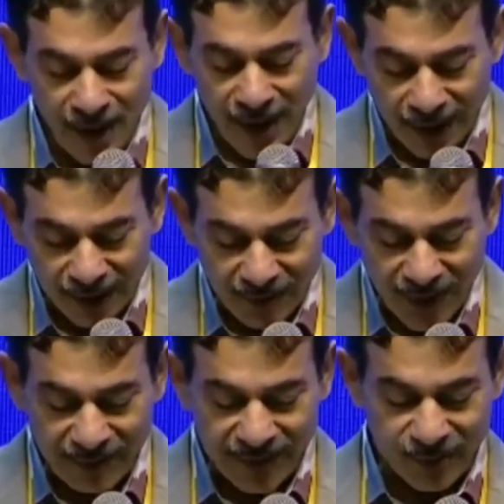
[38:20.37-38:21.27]
And I'm
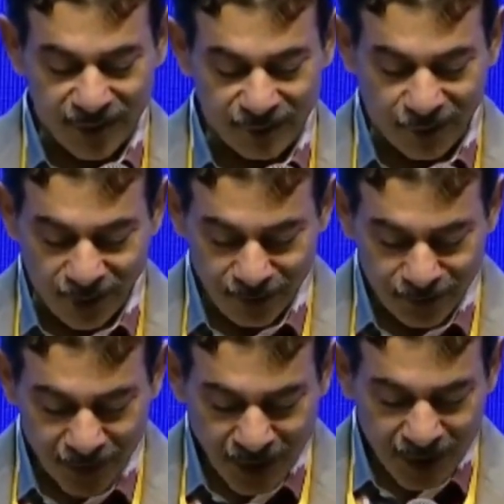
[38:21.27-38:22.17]
happy to inform
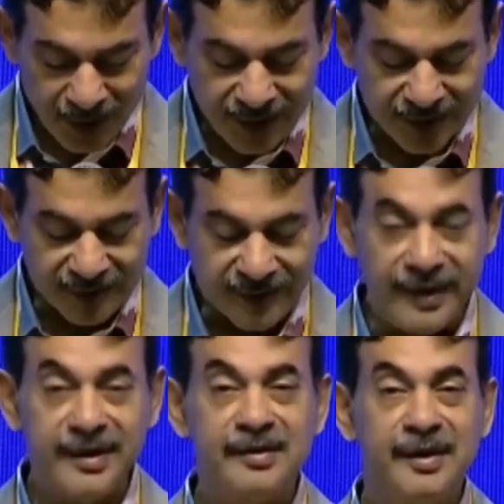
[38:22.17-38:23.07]
that
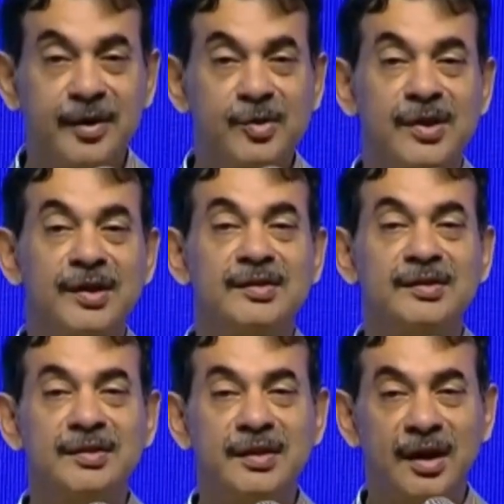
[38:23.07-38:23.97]
three
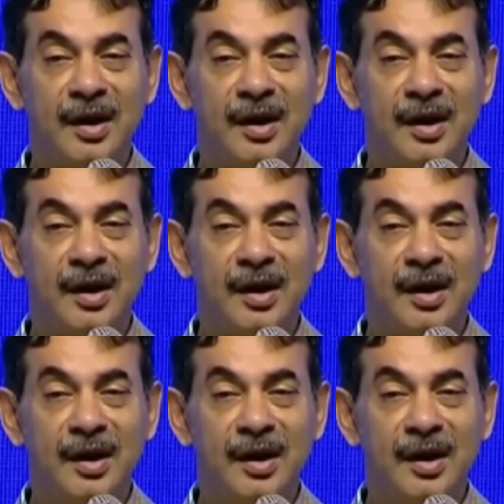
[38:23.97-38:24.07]
institutions